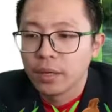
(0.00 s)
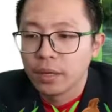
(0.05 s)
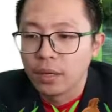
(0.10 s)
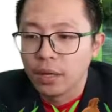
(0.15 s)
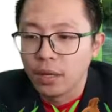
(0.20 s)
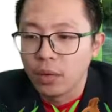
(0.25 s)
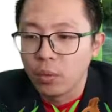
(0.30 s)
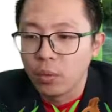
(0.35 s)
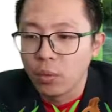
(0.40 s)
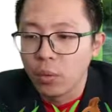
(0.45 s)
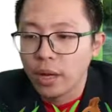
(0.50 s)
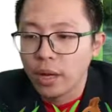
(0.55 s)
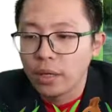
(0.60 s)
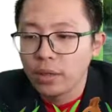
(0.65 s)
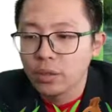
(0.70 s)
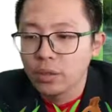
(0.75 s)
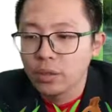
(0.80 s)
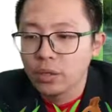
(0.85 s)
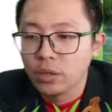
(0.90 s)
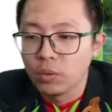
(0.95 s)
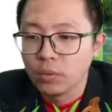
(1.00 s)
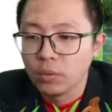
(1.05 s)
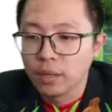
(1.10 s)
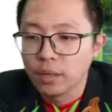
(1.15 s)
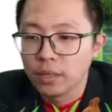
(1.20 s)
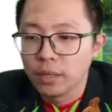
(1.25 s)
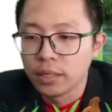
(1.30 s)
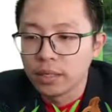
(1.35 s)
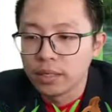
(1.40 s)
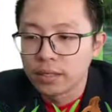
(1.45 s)
1
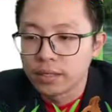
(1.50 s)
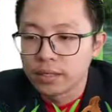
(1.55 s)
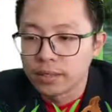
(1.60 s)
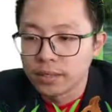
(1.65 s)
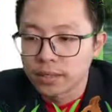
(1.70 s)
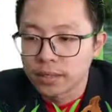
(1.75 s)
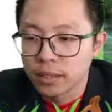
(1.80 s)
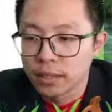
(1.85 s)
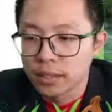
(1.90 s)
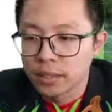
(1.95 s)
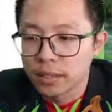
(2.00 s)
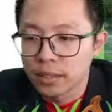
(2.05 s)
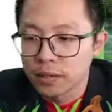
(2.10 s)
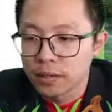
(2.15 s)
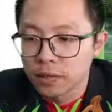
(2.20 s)
over third